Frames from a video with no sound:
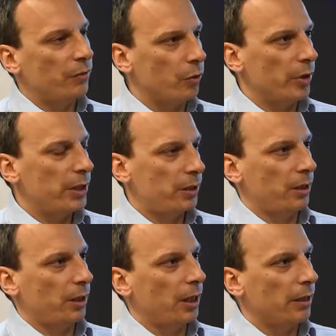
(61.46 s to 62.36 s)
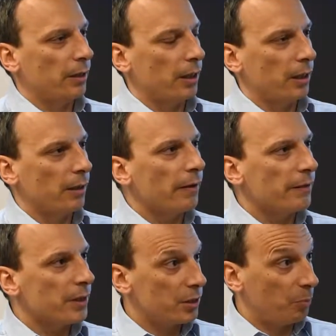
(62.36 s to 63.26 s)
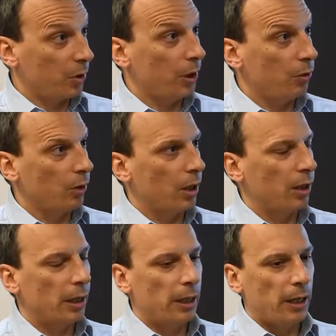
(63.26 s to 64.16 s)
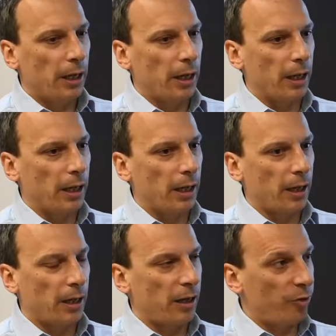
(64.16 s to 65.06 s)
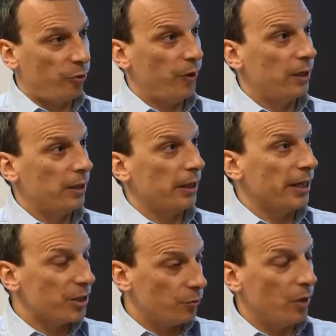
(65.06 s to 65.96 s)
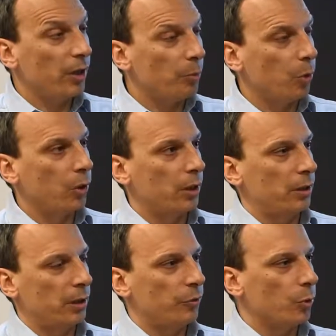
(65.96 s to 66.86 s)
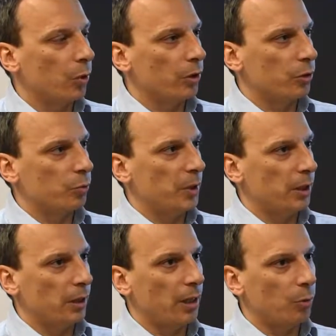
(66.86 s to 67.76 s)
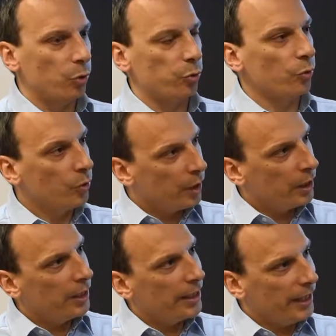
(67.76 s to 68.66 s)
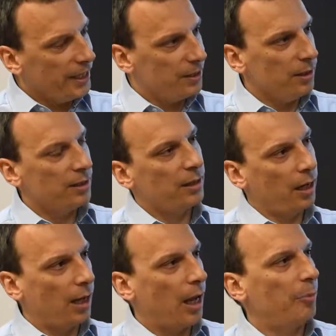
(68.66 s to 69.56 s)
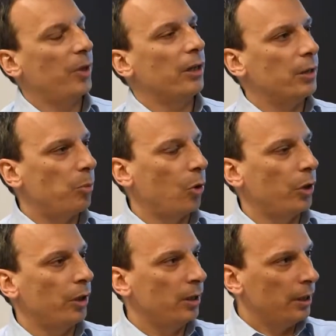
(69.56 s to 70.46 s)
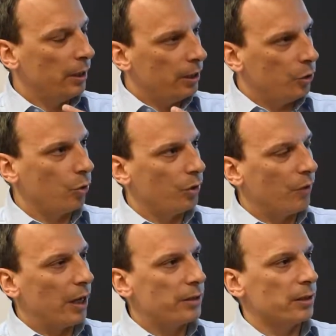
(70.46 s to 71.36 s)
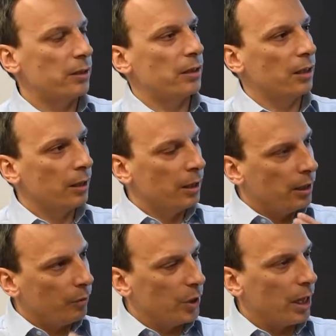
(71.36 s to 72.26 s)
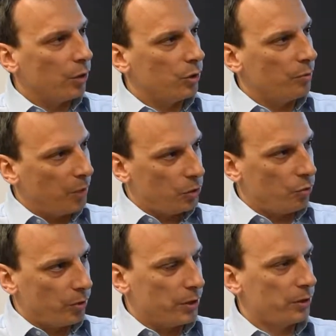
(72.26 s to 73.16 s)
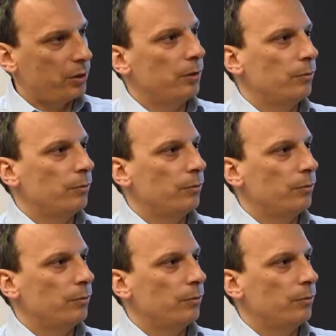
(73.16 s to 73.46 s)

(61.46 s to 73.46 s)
the risk in this particular field is very important if you want to be able to easily scale up and deploy your devices without major risks.